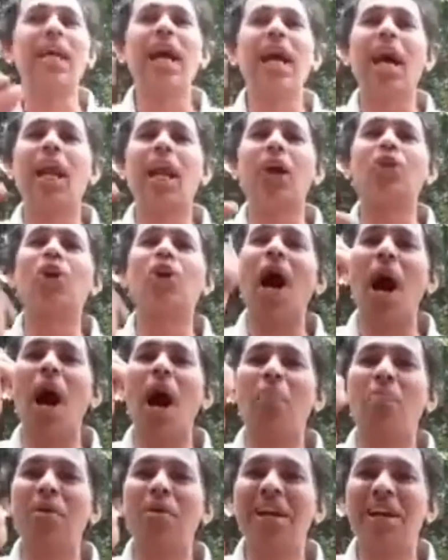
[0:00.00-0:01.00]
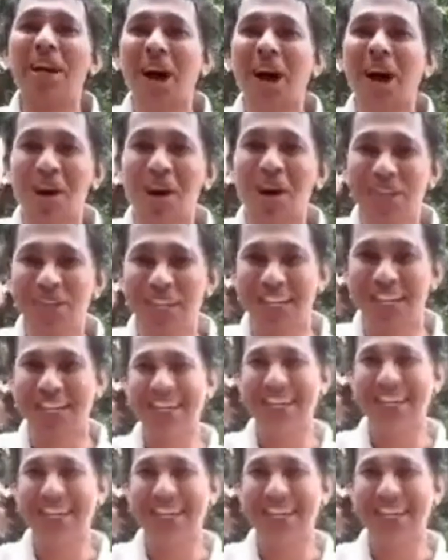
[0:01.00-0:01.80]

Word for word: Gana to aap hi gaoge.